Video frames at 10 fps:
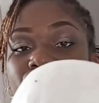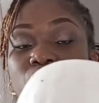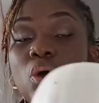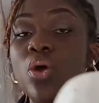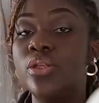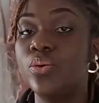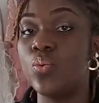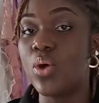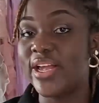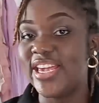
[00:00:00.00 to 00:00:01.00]
on the
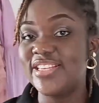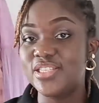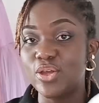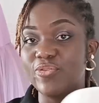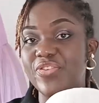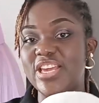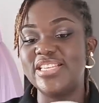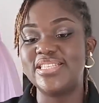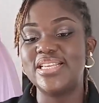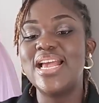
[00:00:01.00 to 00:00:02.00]
working
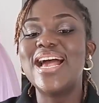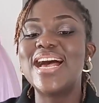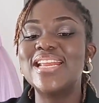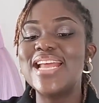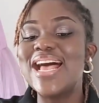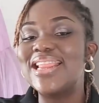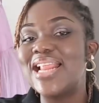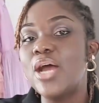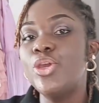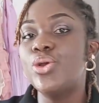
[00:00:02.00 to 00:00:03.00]
surface and allow
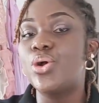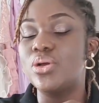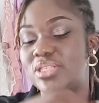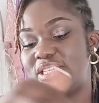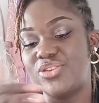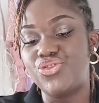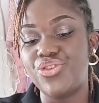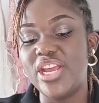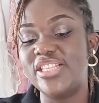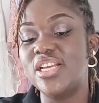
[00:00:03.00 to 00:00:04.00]
you
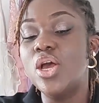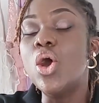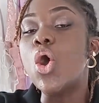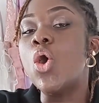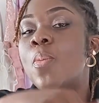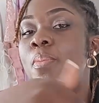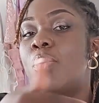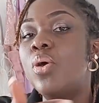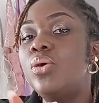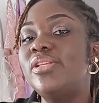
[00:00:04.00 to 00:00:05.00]
concentrate on
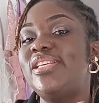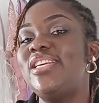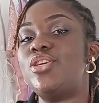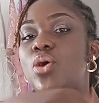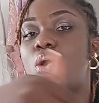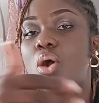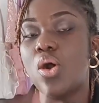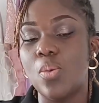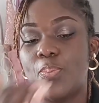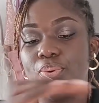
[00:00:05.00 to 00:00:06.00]
molding your
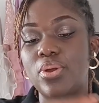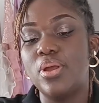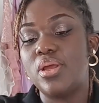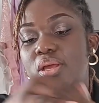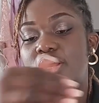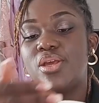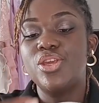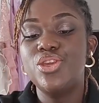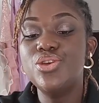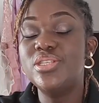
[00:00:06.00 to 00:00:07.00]
cup
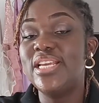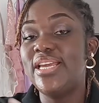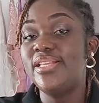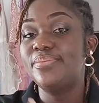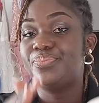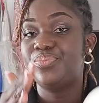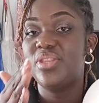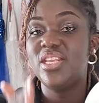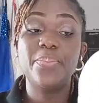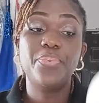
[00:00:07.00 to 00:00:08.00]
using
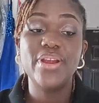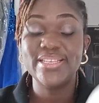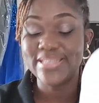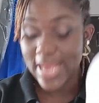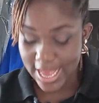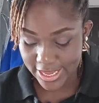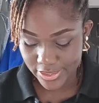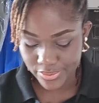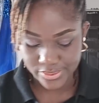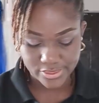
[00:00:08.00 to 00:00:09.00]
the press
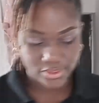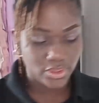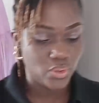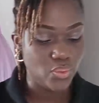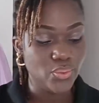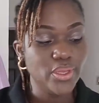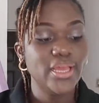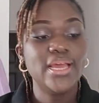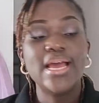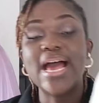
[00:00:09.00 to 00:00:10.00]
iron. So
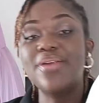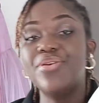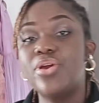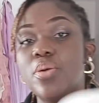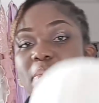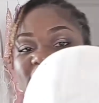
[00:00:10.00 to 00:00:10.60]
I recommend